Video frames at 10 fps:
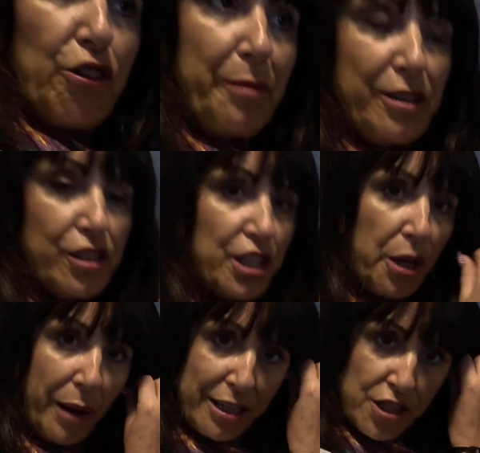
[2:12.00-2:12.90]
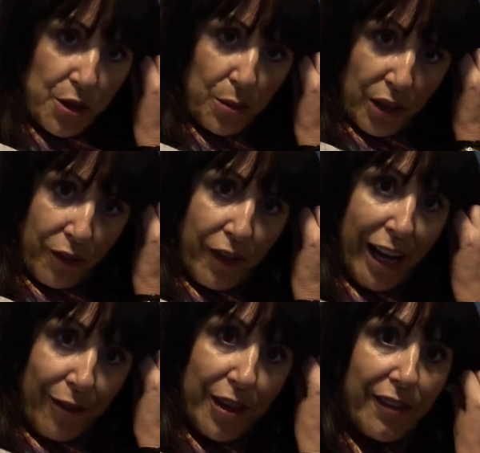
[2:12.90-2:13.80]
you have been to the US, you will have
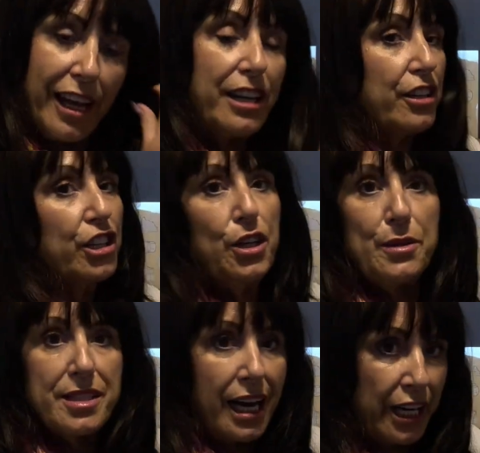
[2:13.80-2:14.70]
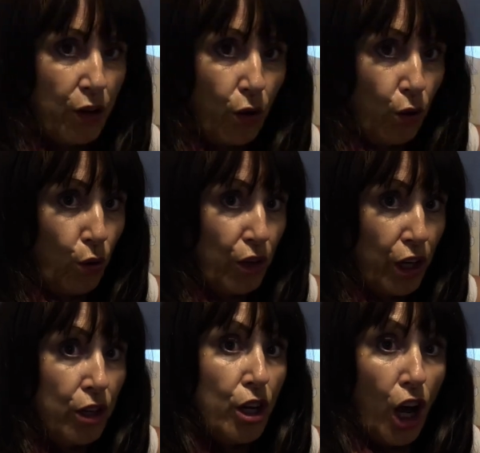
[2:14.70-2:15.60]
found that they use that in all the